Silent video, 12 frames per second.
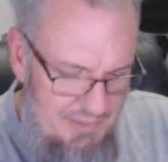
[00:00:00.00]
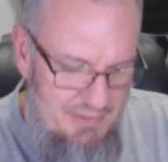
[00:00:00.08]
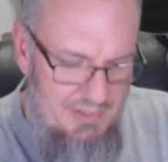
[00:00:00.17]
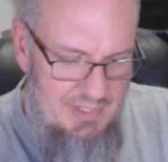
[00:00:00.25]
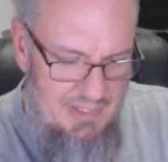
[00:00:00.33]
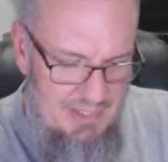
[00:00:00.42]
or
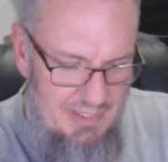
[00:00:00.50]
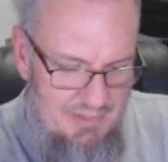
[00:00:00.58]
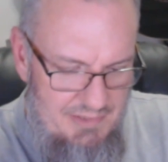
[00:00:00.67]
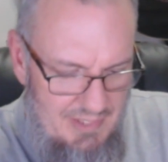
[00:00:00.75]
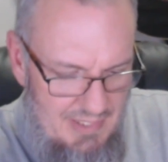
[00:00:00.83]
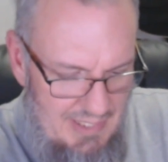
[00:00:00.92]
anything
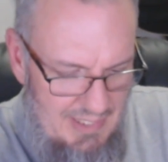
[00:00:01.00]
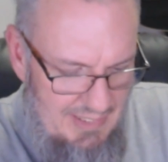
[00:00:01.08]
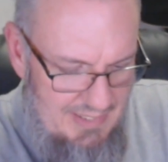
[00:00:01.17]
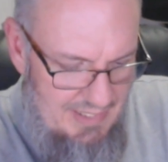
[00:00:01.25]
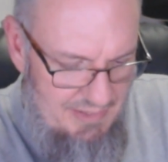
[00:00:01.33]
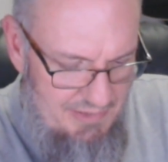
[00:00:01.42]
silly like
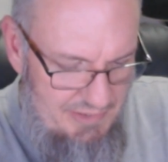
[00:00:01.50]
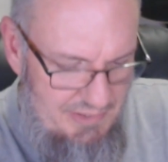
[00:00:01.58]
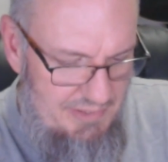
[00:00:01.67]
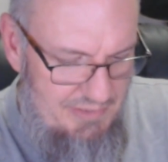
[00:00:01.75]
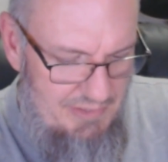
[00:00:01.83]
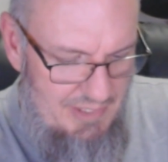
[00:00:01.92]
that, just
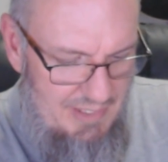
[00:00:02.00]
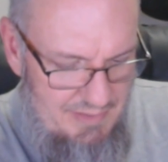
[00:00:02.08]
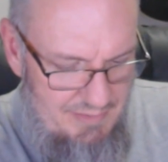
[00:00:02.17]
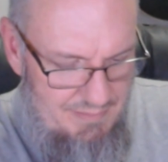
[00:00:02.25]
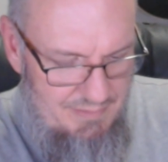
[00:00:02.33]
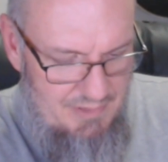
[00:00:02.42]
because I
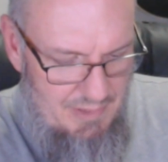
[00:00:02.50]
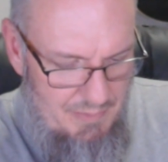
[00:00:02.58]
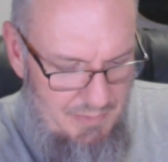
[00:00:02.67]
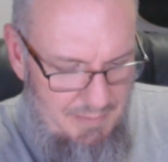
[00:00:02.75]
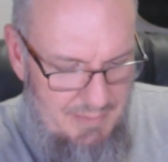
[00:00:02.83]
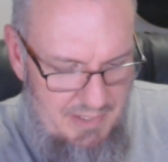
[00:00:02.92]
don't
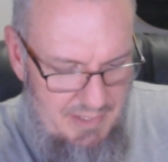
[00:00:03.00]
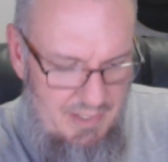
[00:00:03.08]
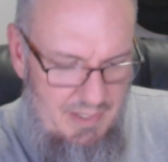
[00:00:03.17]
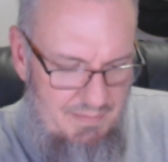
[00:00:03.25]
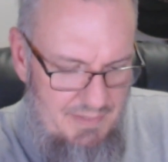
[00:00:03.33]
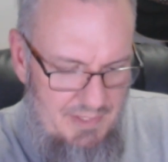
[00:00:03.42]
want to be cut
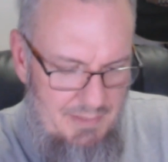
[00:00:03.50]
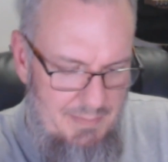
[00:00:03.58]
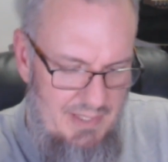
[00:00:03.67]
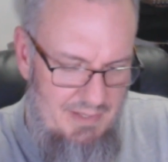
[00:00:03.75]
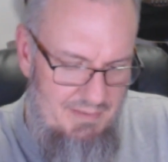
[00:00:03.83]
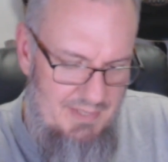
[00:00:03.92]
off in the
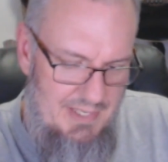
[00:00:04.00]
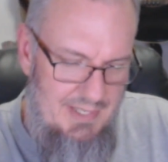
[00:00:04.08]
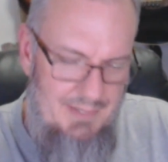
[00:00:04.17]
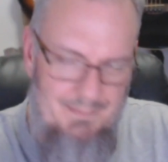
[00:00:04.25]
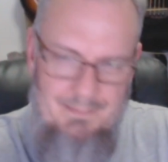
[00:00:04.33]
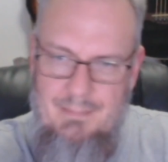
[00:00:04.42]
middle of a
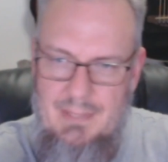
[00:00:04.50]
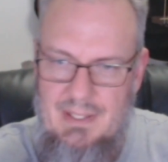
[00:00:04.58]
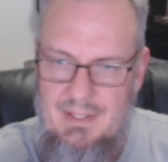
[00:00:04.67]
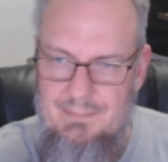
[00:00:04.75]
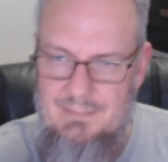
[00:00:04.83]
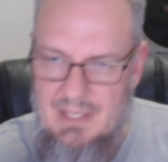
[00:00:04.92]
hit. But
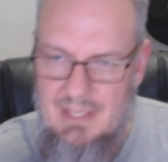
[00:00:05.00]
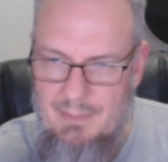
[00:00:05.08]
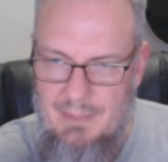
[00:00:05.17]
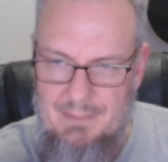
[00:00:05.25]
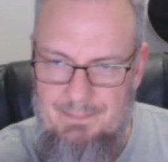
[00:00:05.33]
anyway,